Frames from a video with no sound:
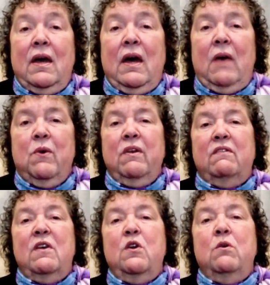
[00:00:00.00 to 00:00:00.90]
I want to
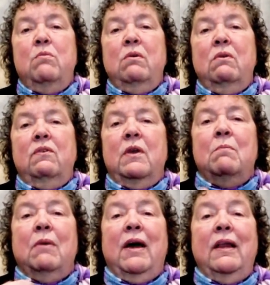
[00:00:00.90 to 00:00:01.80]
see you move
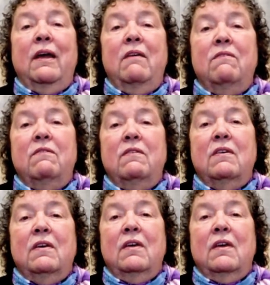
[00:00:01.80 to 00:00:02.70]
in my life,
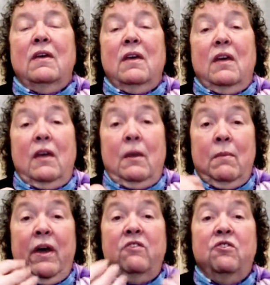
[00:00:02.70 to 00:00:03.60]
in
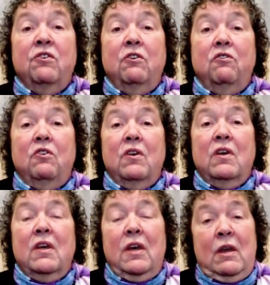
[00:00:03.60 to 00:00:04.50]
my church,
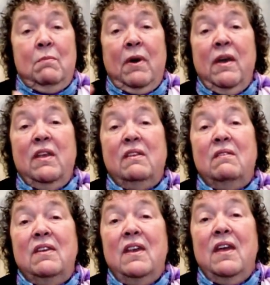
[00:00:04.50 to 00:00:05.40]
in my
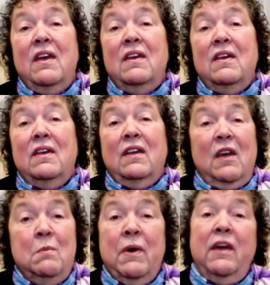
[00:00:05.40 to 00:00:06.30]
city,
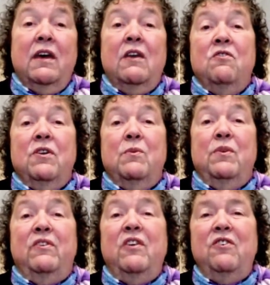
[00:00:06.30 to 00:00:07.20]
in my country
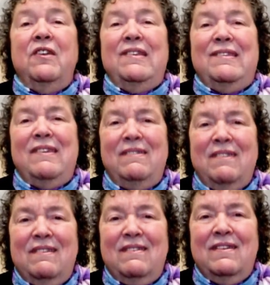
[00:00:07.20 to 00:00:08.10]
with such
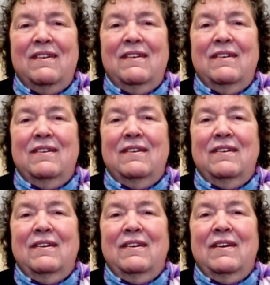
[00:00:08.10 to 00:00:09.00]
consistency.
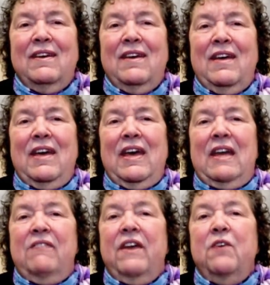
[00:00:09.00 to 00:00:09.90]

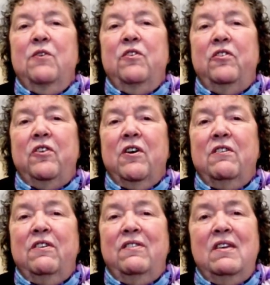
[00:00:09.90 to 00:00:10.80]
And if I don't start
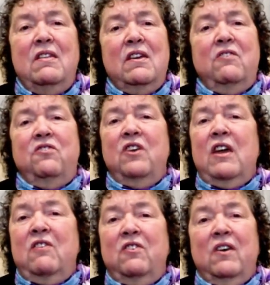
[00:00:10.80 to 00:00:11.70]
to see things
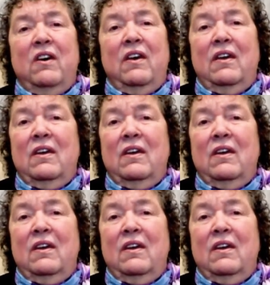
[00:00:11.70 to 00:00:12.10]
change, God,